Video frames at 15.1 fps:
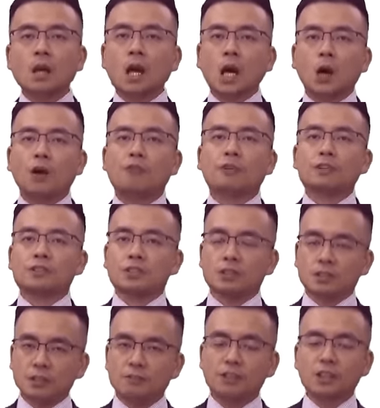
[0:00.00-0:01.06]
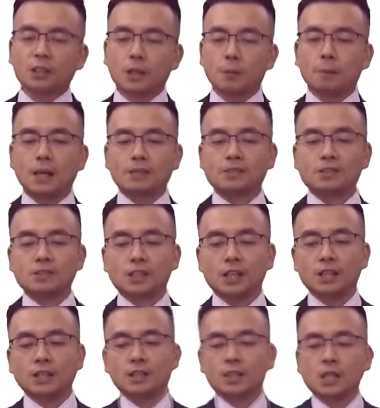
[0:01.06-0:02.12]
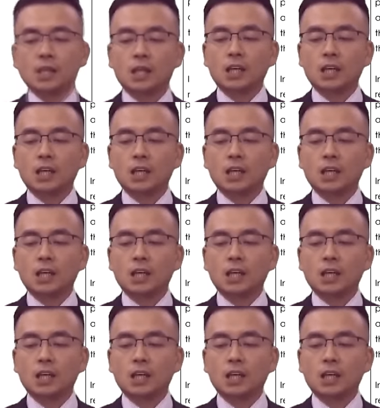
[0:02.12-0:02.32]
However, the dividend capacity